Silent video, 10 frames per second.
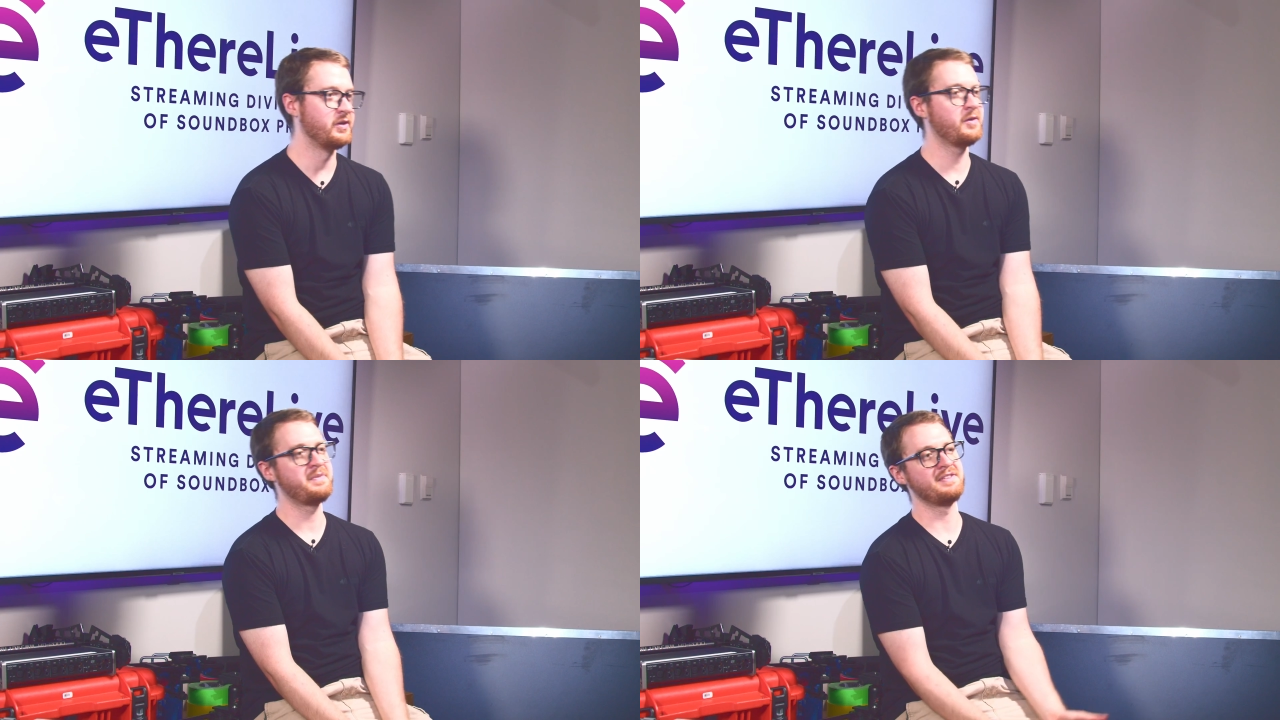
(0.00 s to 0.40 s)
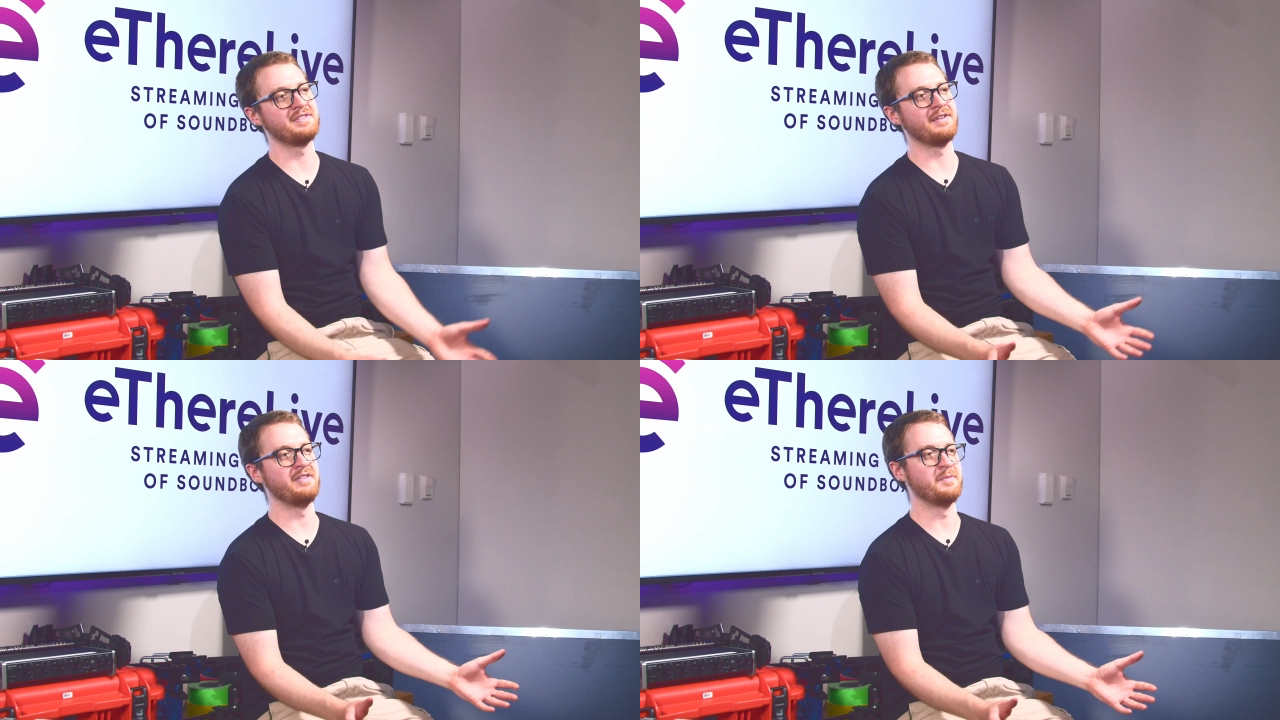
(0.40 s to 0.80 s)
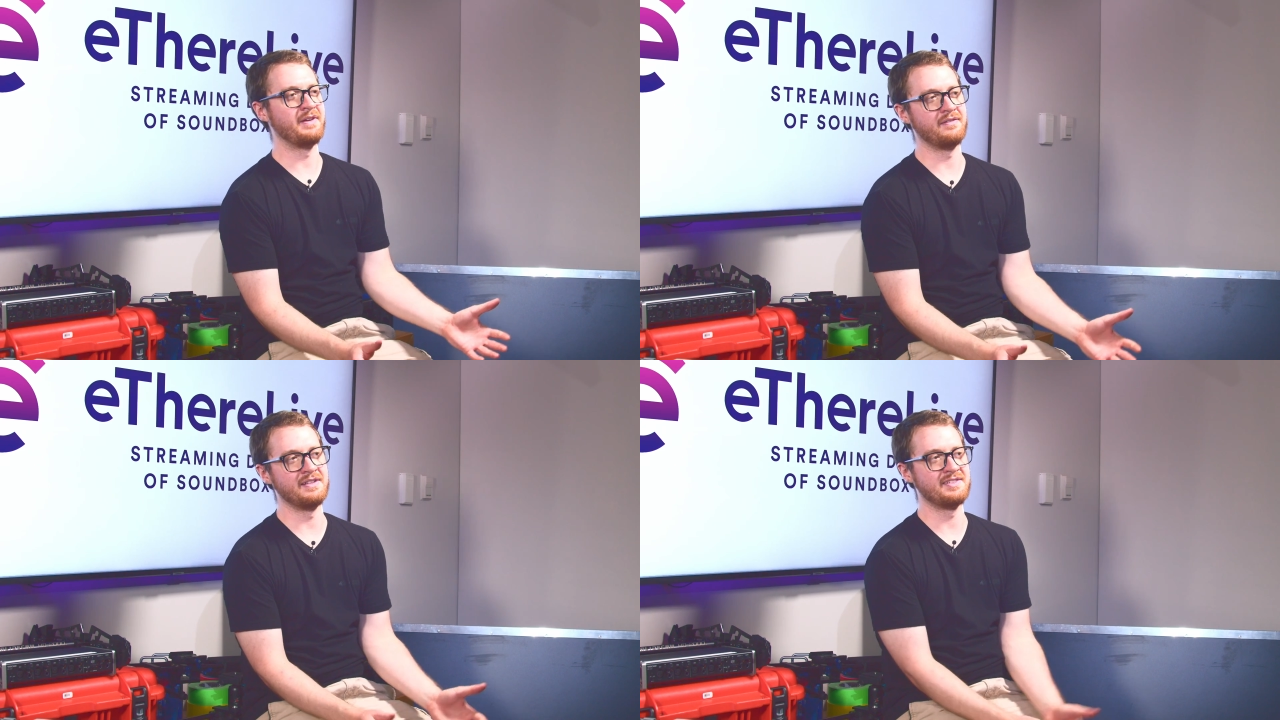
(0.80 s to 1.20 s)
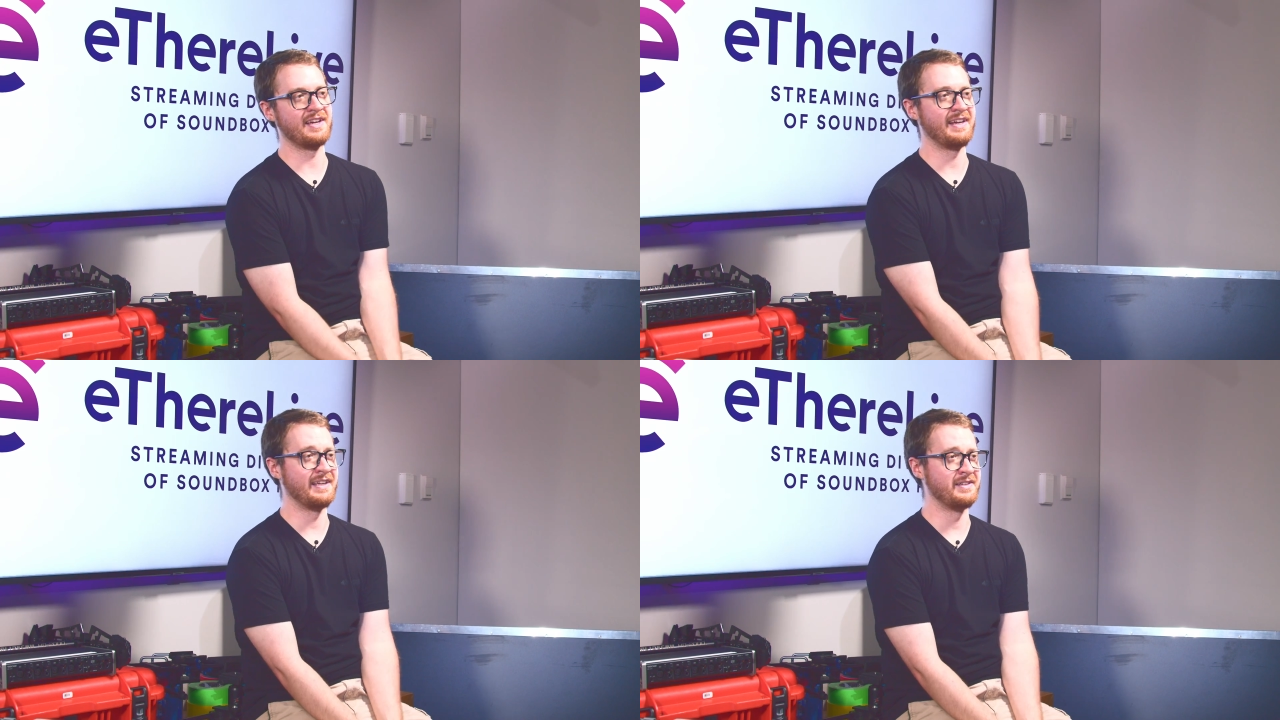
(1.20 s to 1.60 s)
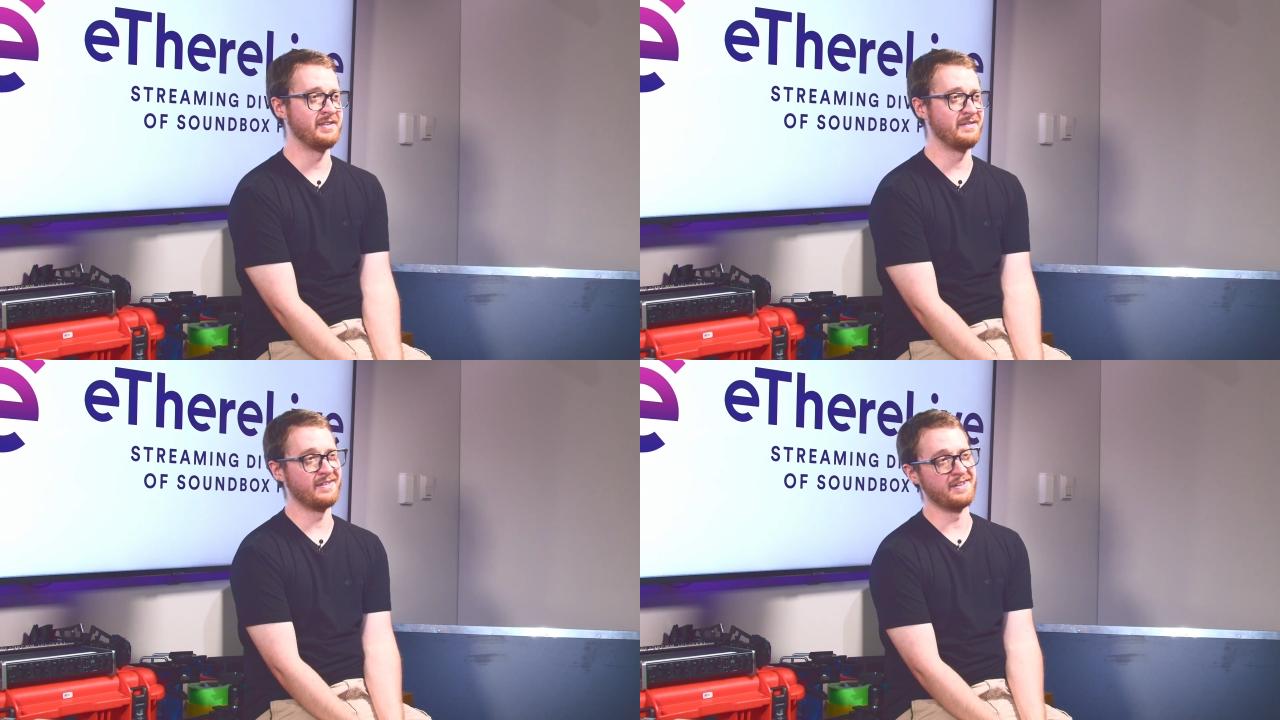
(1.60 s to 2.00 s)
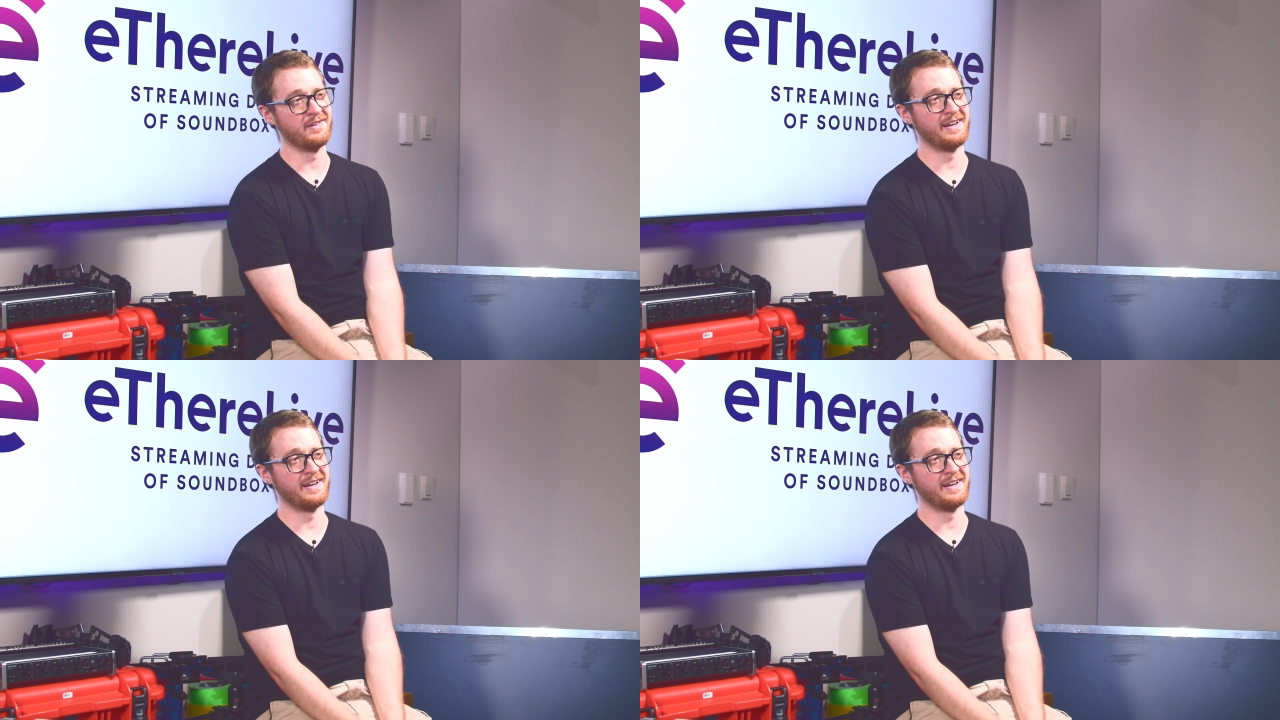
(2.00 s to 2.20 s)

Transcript: We hope this has given you a bit of insight into the video